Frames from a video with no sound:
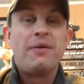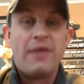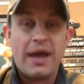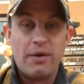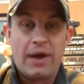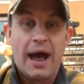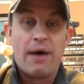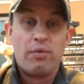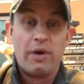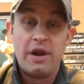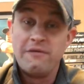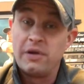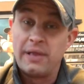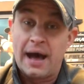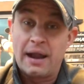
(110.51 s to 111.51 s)
They got
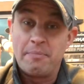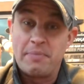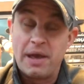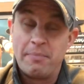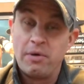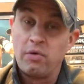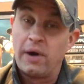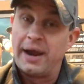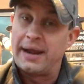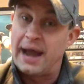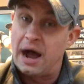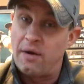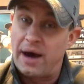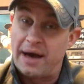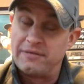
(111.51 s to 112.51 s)
rid of a lot of people right now.